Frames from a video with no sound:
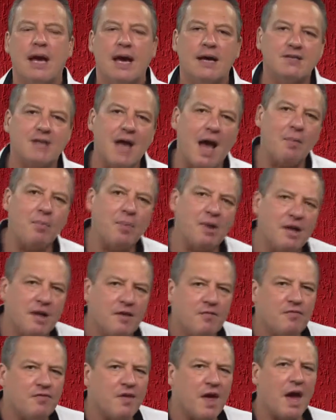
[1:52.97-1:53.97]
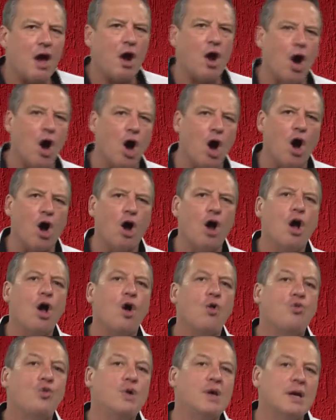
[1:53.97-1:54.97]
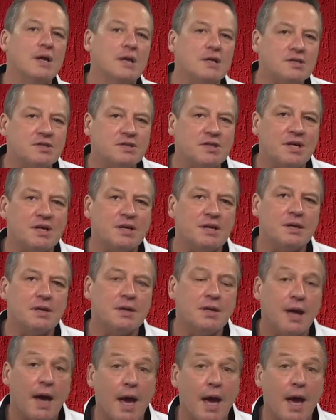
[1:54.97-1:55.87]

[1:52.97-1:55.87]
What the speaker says: as I believe they are realistic